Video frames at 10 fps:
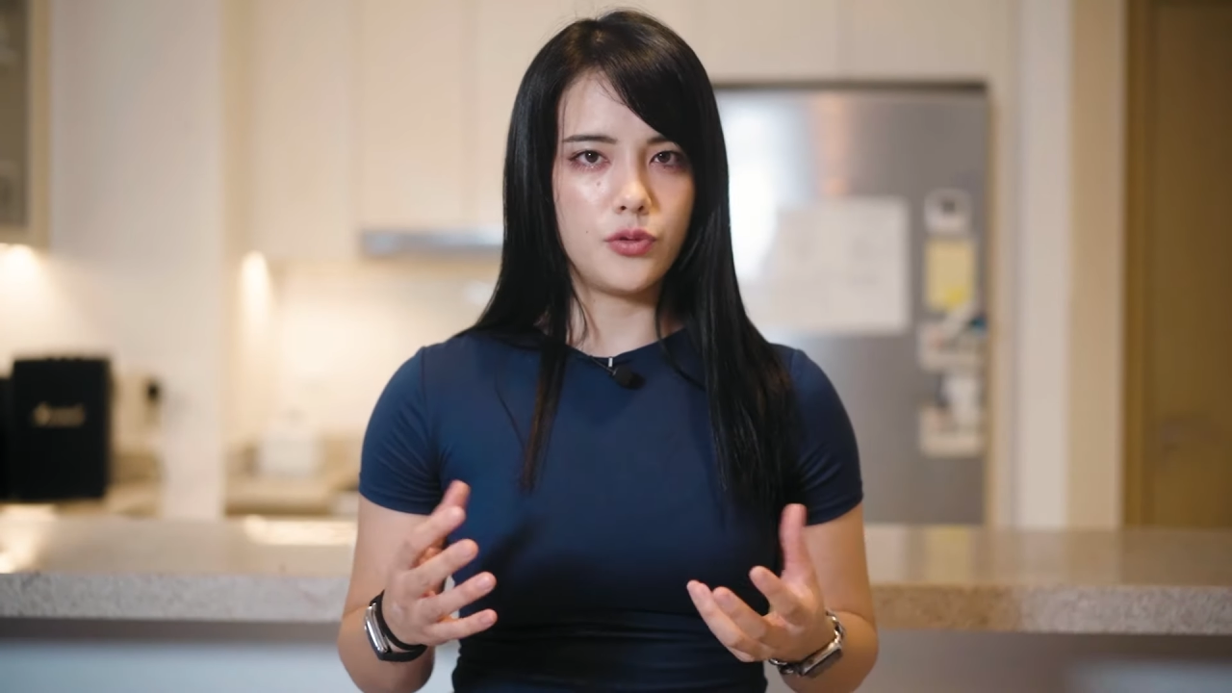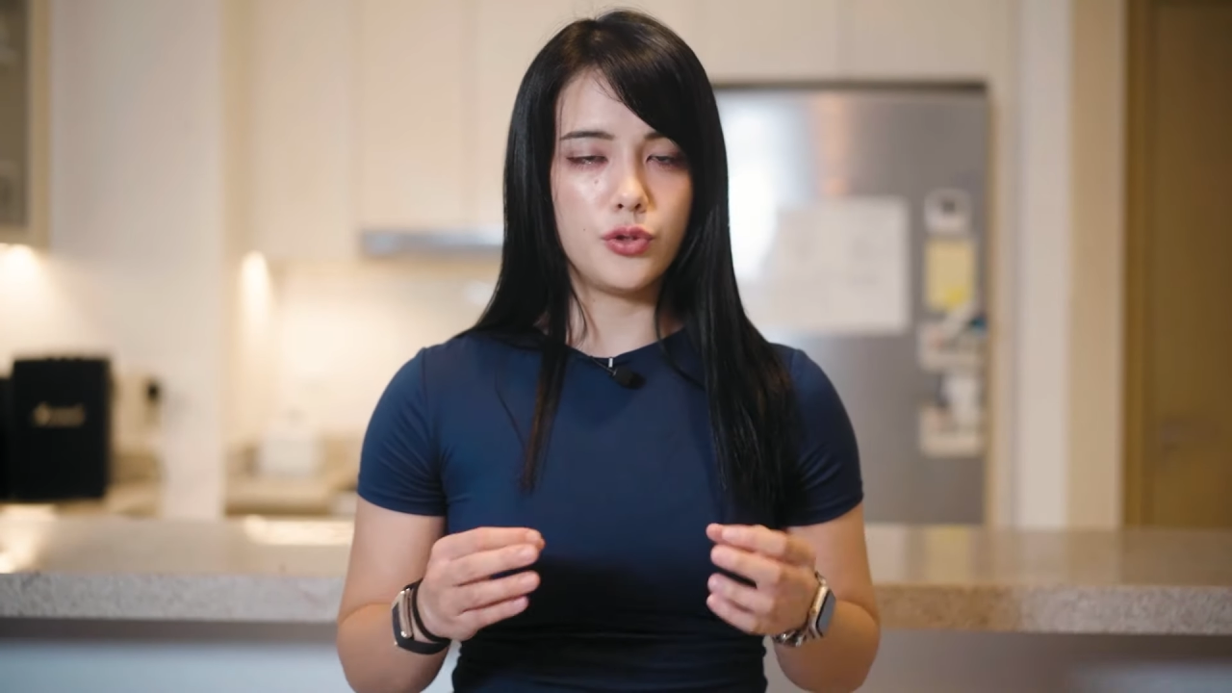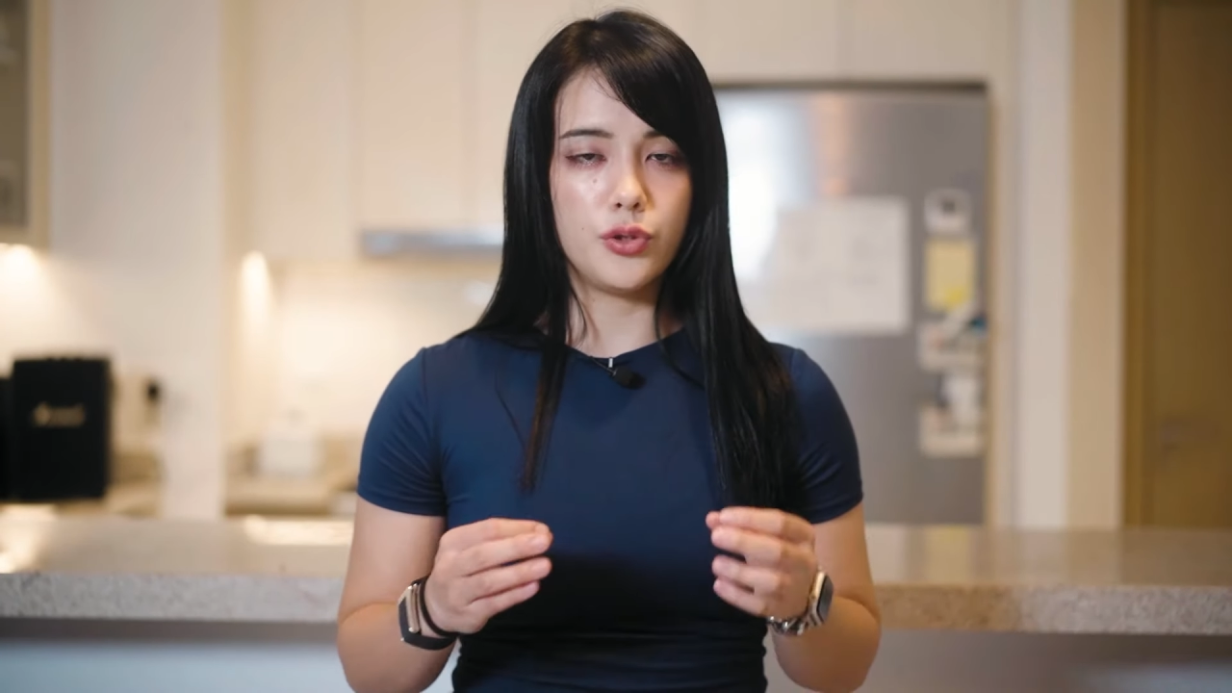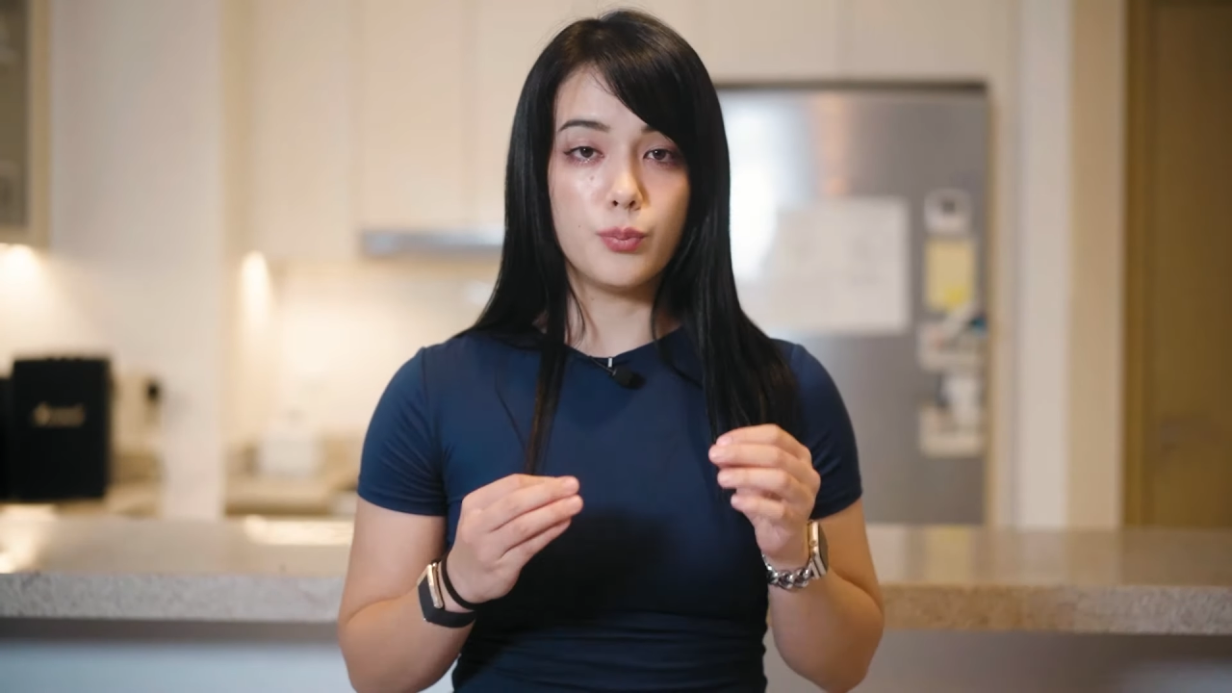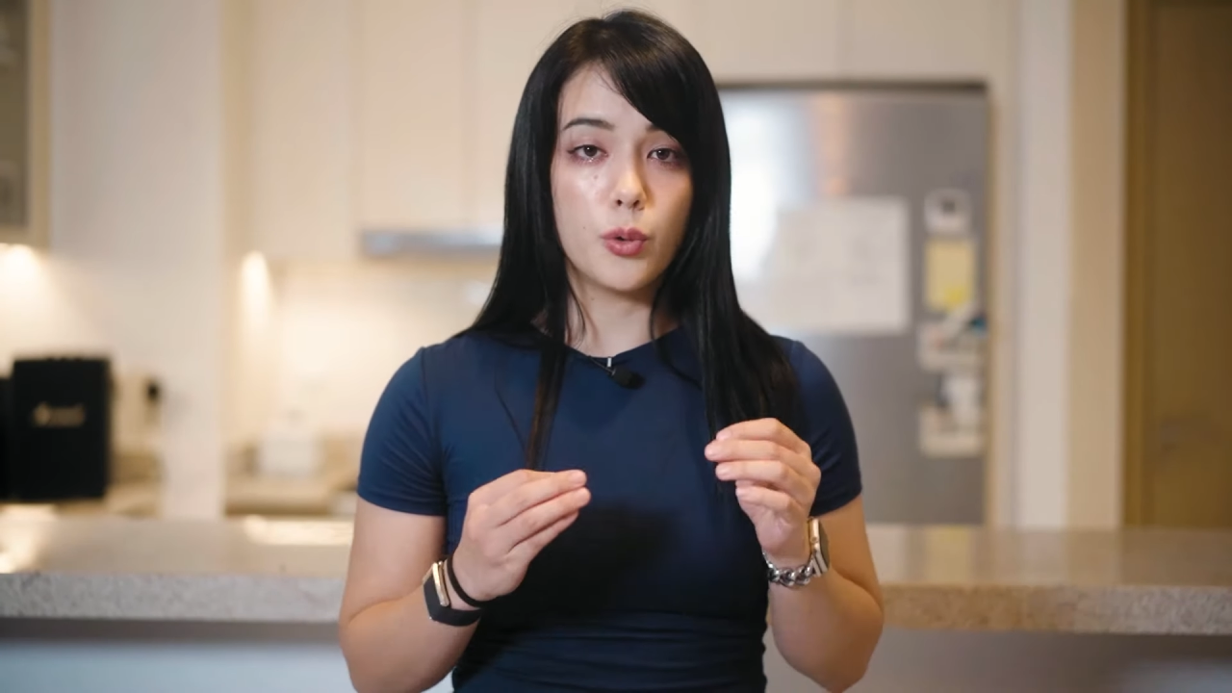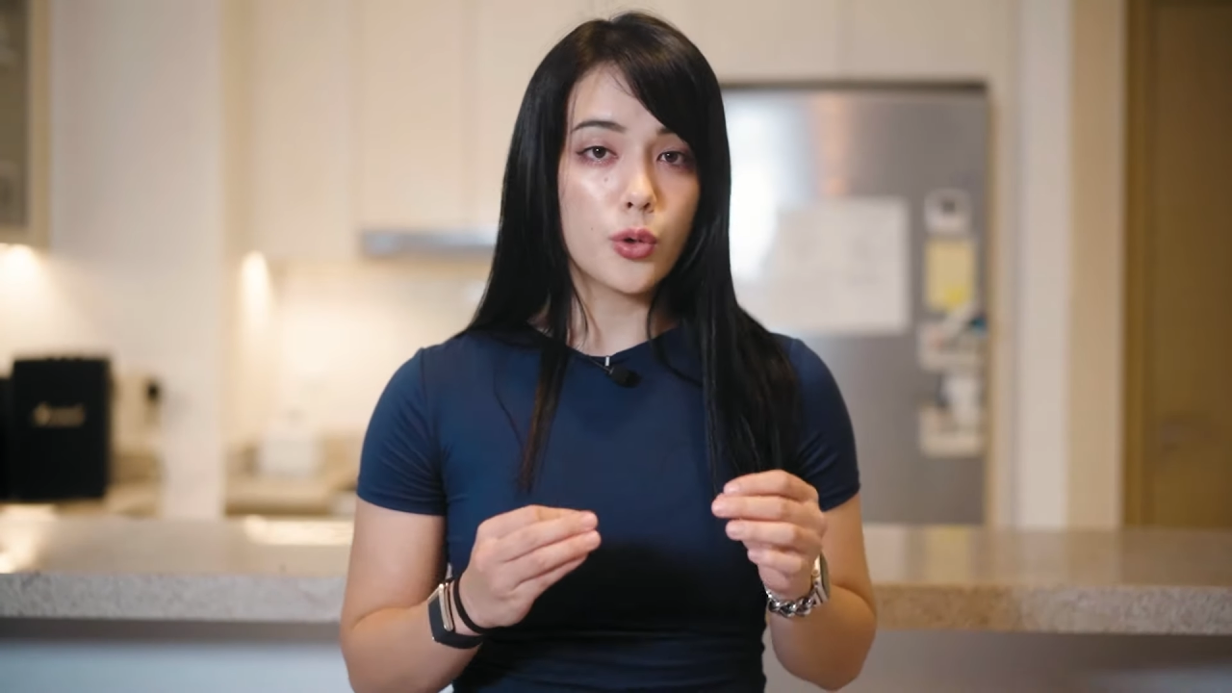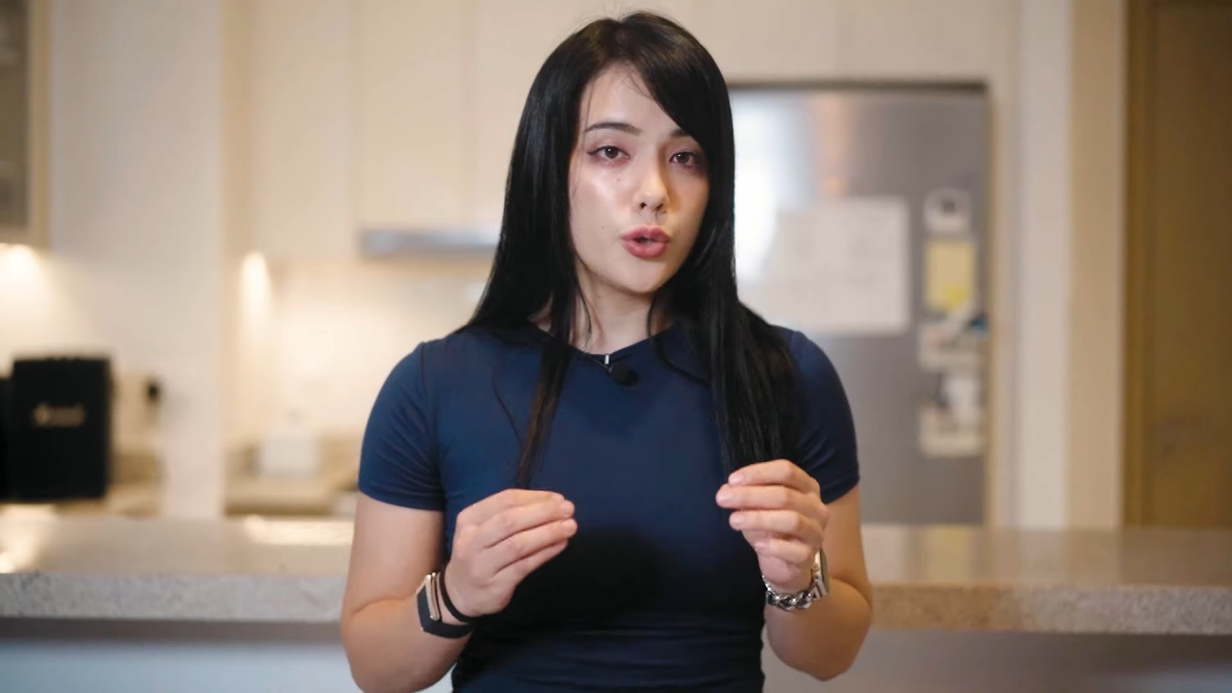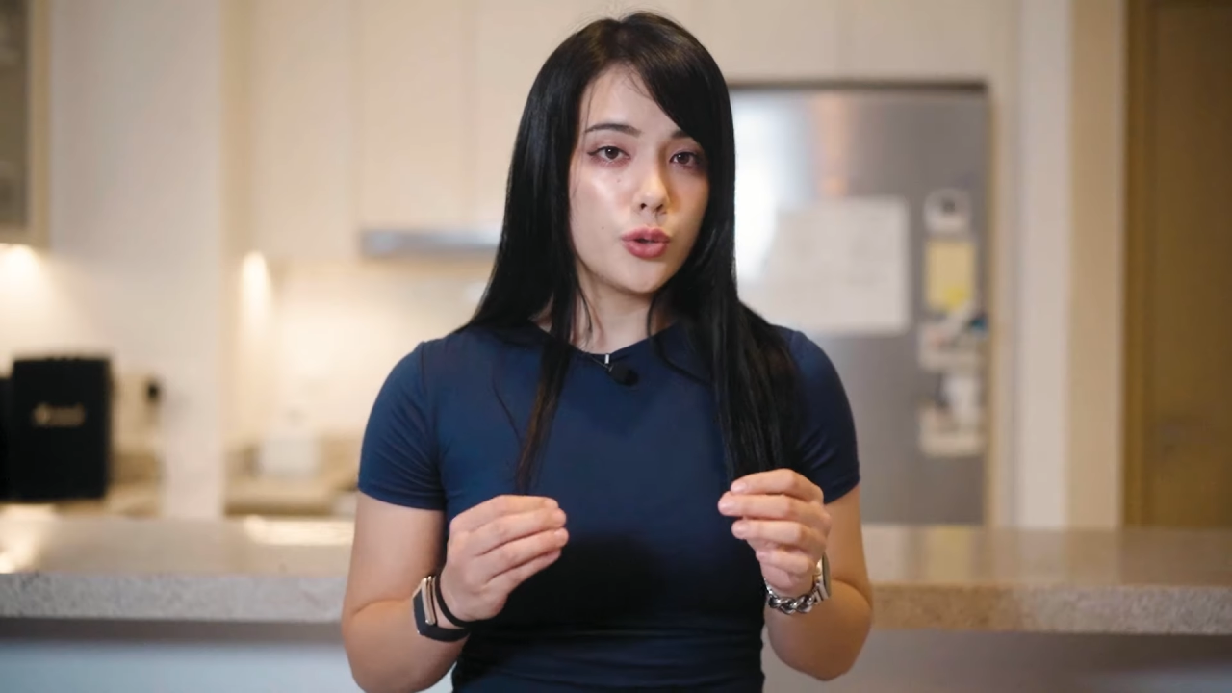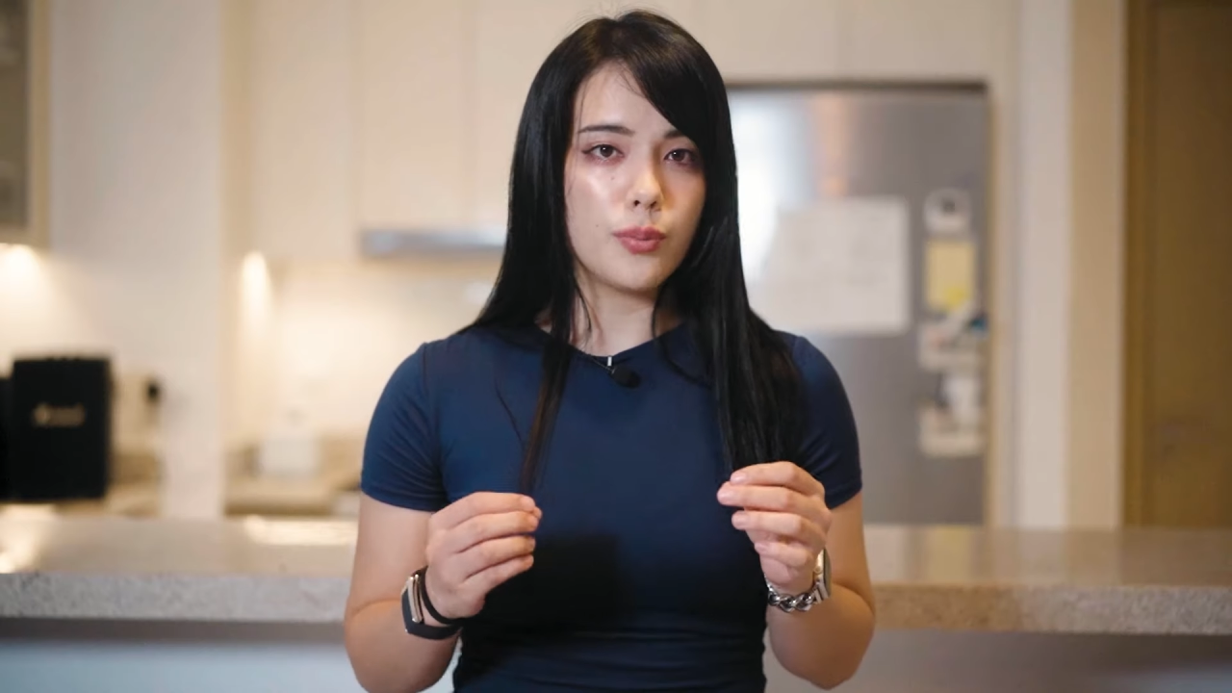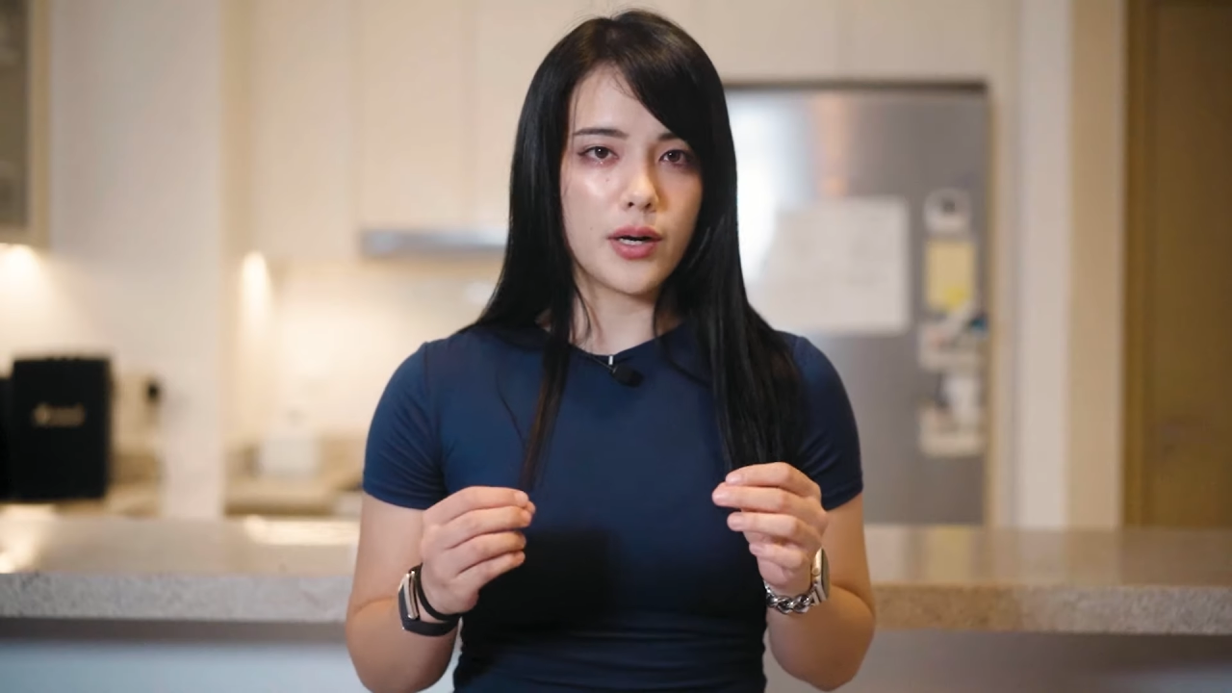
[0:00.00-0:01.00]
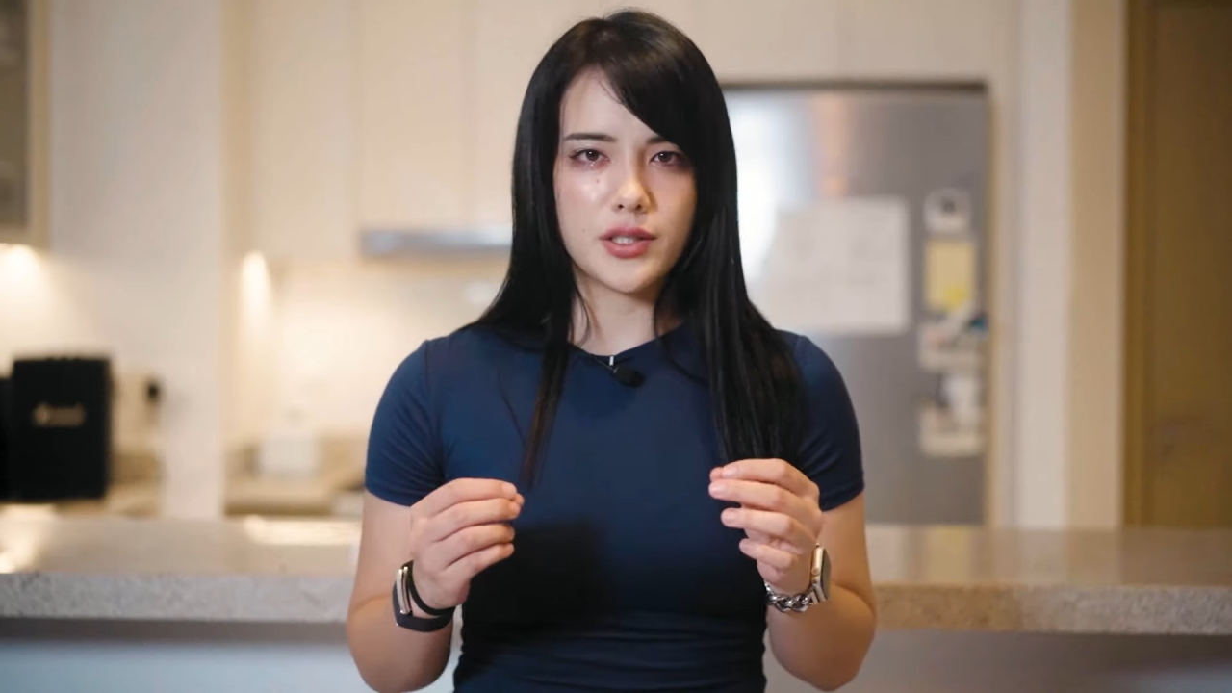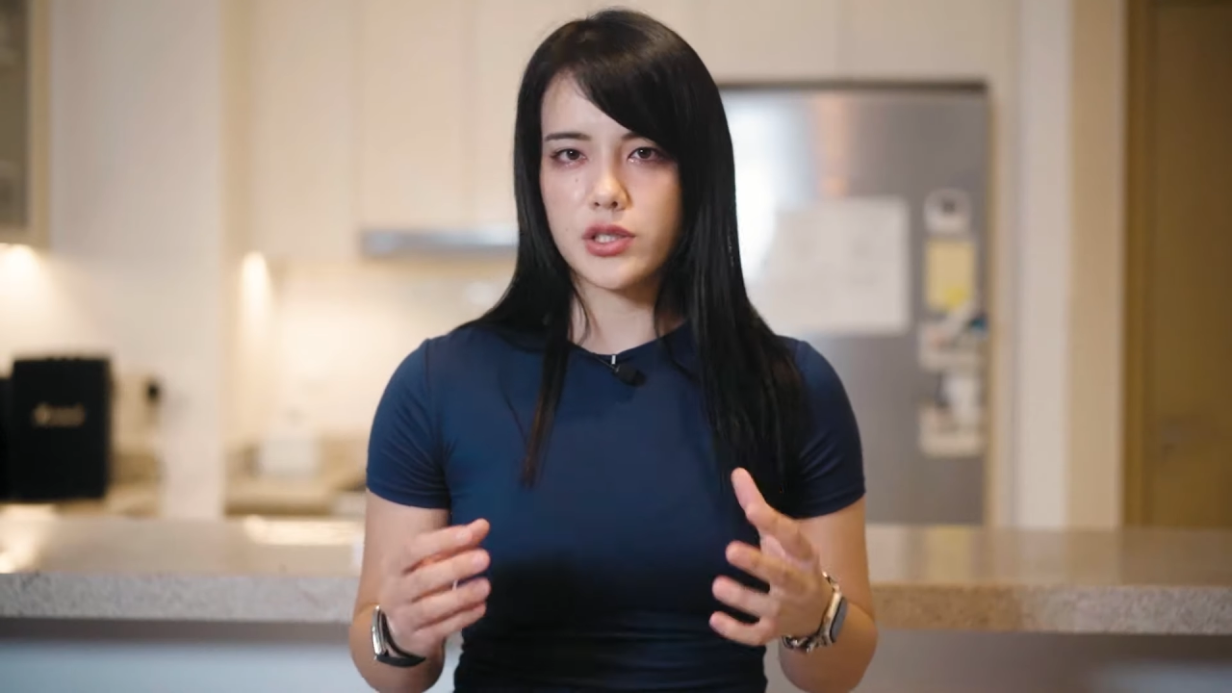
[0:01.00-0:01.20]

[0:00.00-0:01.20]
the more you might